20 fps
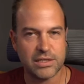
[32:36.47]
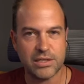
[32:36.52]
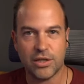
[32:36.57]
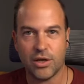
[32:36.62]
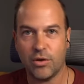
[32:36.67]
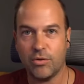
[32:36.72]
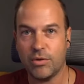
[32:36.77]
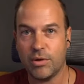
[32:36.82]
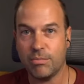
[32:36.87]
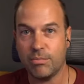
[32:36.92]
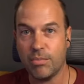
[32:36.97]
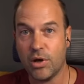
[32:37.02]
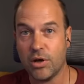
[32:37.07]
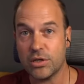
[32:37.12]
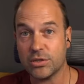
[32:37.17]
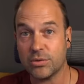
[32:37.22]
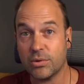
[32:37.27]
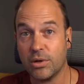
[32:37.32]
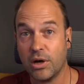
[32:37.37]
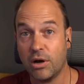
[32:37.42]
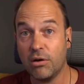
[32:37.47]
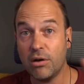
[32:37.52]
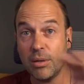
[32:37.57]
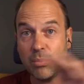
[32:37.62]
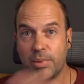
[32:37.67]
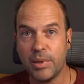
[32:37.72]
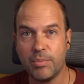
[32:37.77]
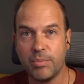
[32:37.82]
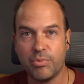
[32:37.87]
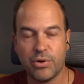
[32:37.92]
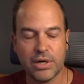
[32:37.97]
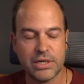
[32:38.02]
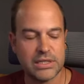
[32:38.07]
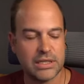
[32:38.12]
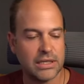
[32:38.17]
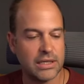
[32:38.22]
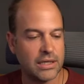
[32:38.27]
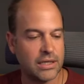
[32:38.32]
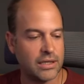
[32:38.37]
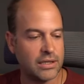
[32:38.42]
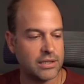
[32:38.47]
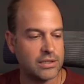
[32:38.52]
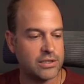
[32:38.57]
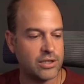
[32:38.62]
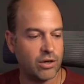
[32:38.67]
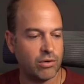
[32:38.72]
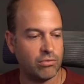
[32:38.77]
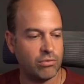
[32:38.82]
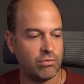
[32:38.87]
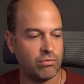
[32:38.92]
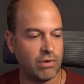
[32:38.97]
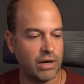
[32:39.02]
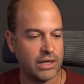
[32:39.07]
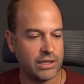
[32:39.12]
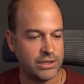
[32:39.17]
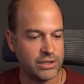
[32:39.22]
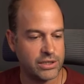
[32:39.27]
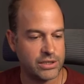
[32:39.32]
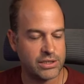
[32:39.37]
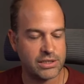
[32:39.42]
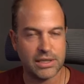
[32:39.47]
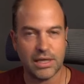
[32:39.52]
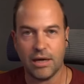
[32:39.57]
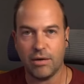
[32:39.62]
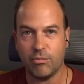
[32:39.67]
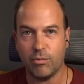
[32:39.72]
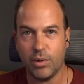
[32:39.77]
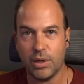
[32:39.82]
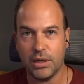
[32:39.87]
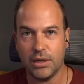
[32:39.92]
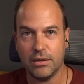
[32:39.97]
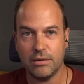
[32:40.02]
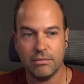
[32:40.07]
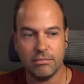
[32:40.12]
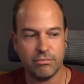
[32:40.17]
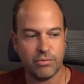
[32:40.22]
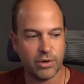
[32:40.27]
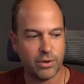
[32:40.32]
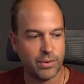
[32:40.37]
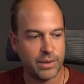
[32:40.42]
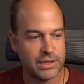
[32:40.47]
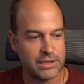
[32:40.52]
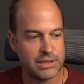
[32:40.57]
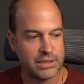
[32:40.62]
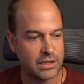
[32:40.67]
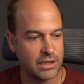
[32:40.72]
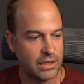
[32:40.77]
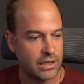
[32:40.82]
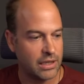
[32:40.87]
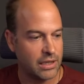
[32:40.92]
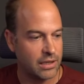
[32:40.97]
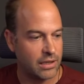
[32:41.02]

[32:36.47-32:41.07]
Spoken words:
So the mask will only be present at the tonal ranges that we request.